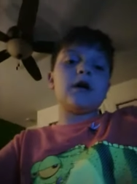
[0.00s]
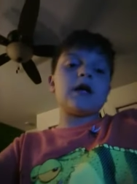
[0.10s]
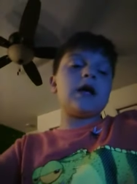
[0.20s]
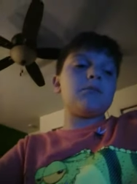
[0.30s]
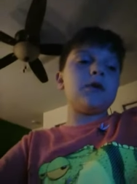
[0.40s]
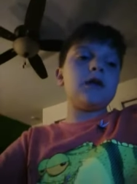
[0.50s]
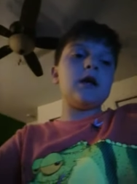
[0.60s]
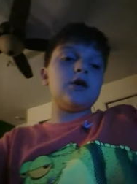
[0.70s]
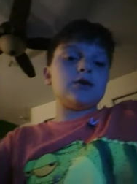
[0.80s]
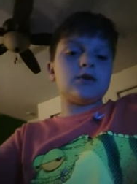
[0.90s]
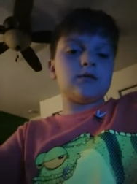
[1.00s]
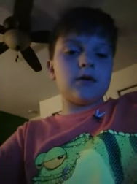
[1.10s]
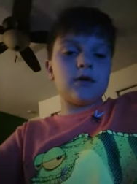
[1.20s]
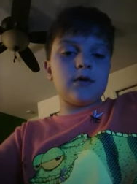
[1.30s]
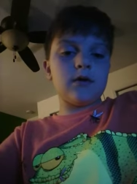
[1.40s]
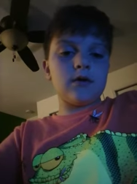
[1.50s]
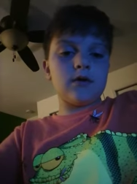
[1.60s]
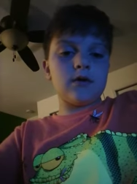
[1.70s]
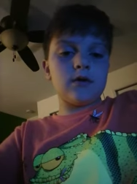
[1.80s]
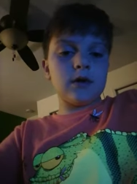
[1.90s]
it can't be dangerous ones.
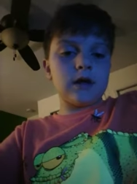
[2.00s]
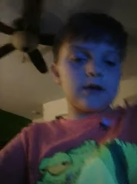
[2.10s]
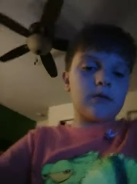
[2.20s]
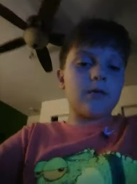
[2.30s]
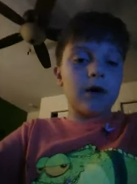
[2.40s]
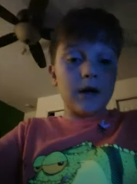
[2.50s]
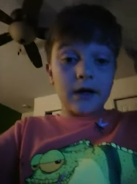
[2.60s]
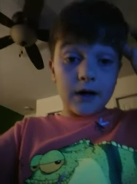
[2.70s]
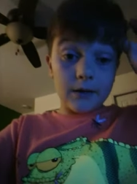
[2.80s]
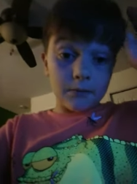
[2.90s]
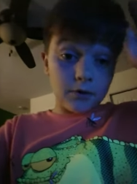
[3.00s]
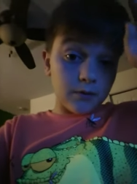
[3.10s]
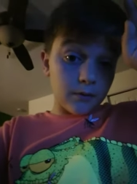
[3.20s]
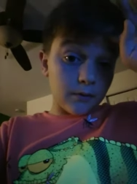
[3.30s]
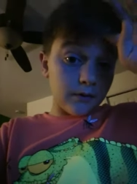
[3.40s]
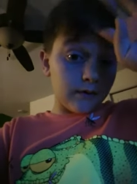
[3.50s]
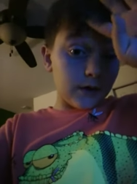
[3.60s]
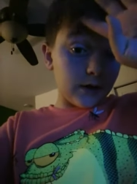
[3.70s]
That's why I'm going with. And